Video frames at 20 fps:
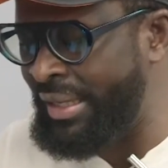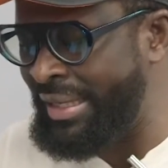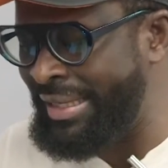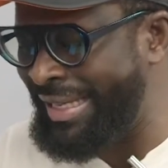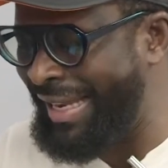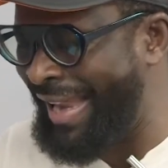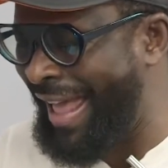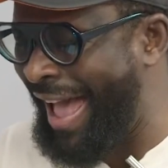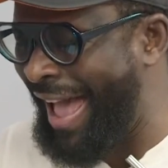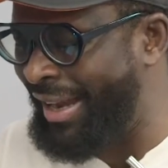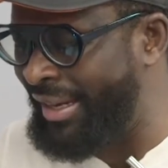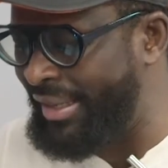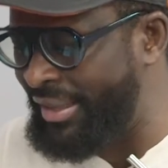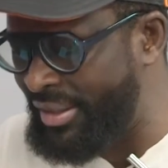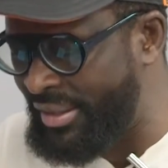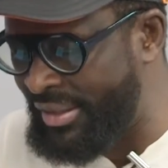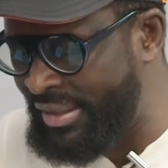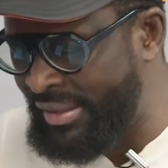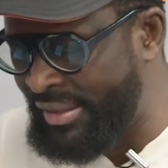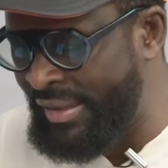He's an
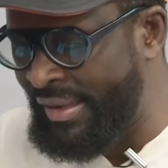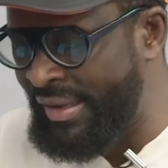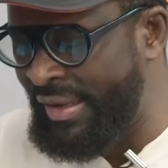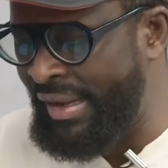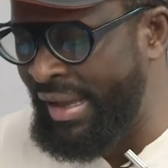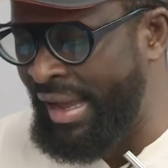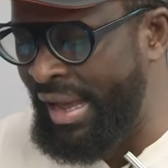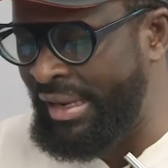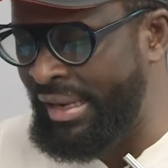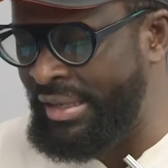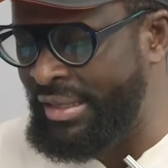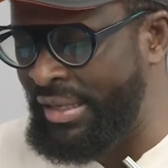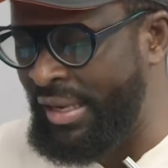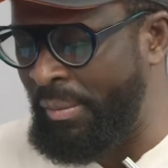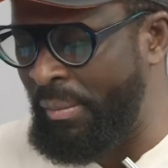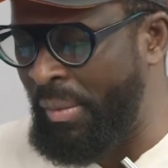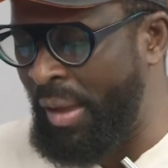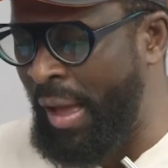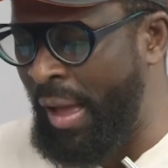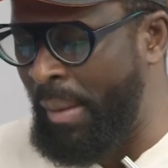artist, and he's
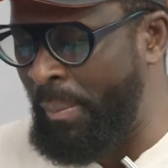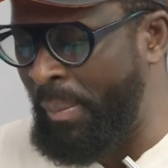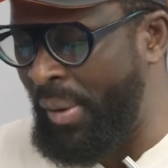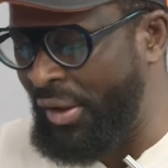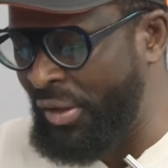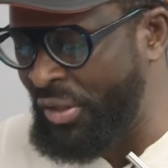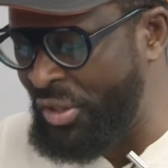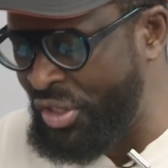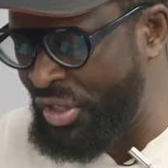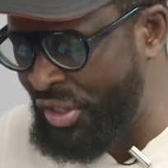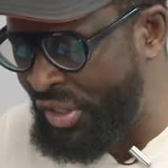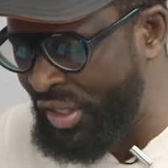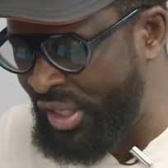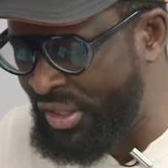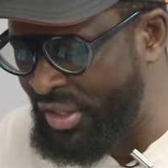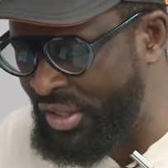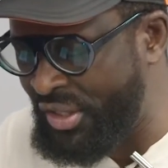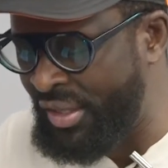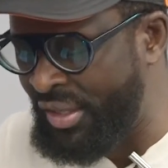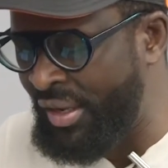a
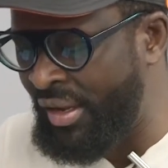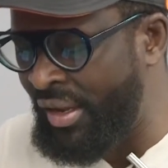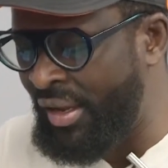percussionist.